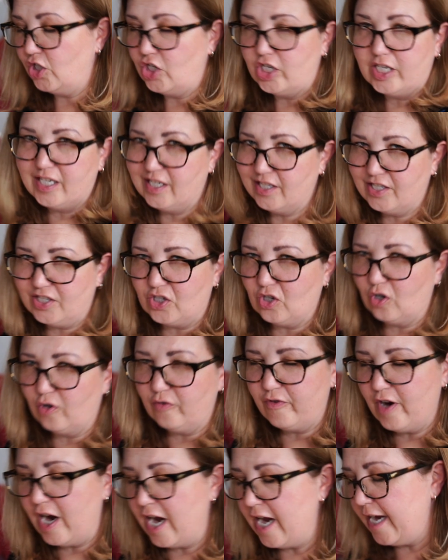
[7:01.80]
chicken stir
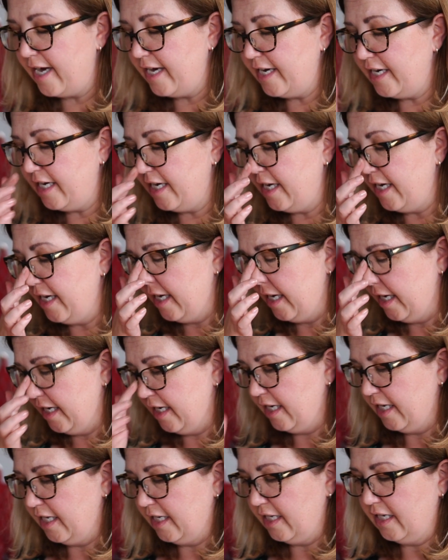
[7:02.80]
fry
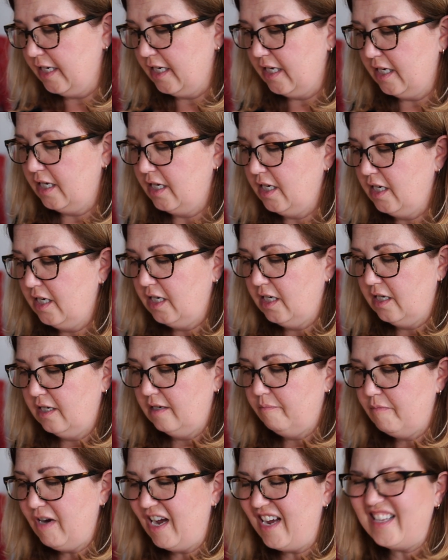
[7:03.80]
in
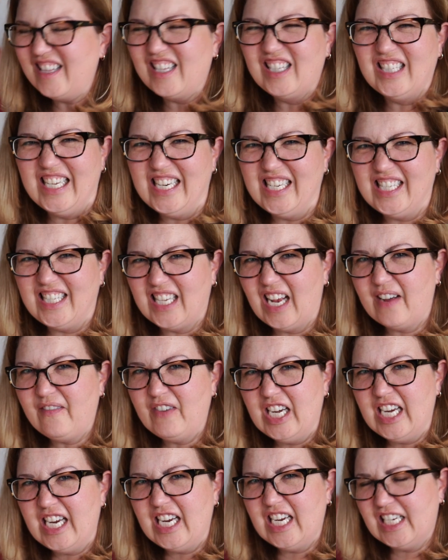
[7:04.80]
probably the late
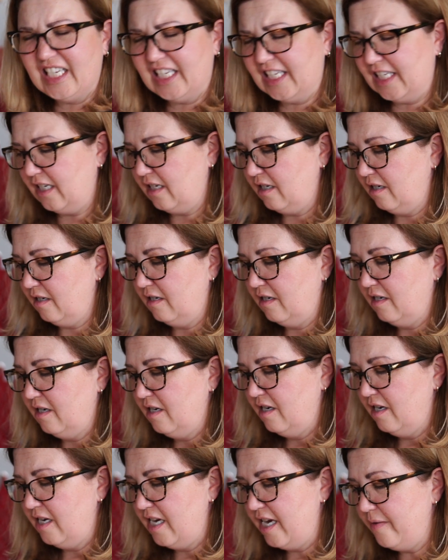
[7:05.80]
70s.
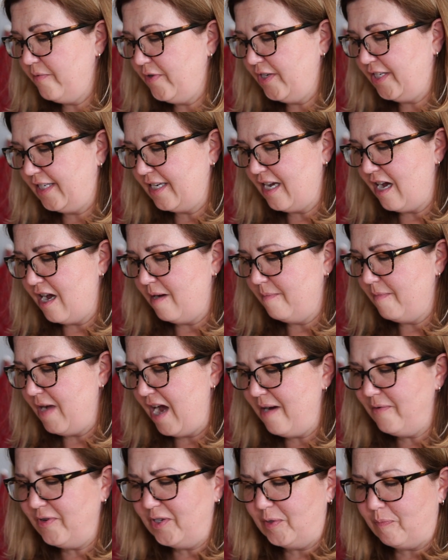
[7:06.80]
It was,
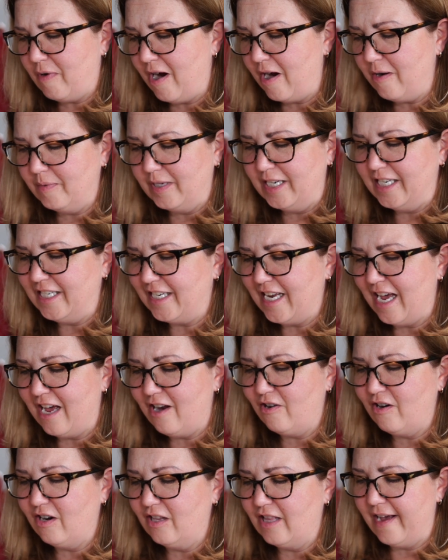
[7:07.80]
I was probably
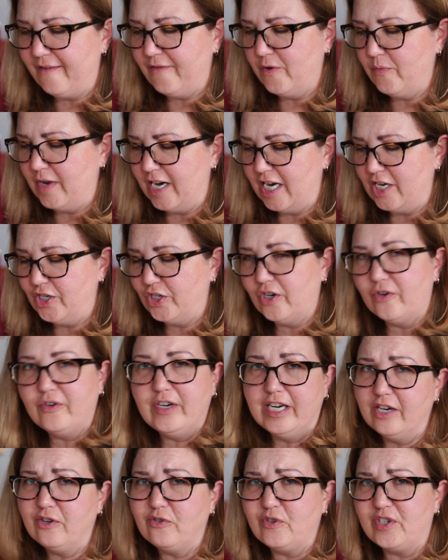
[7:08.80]
10 or 11 when I showed
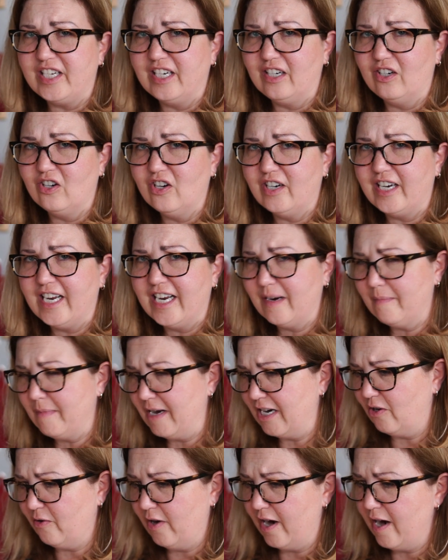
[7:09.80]
an interest in cooking, and
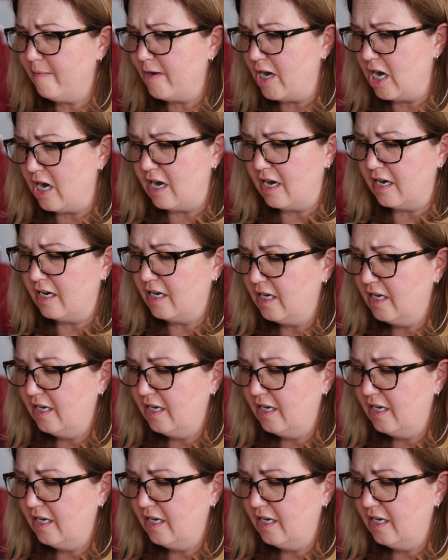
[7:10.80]
my grandma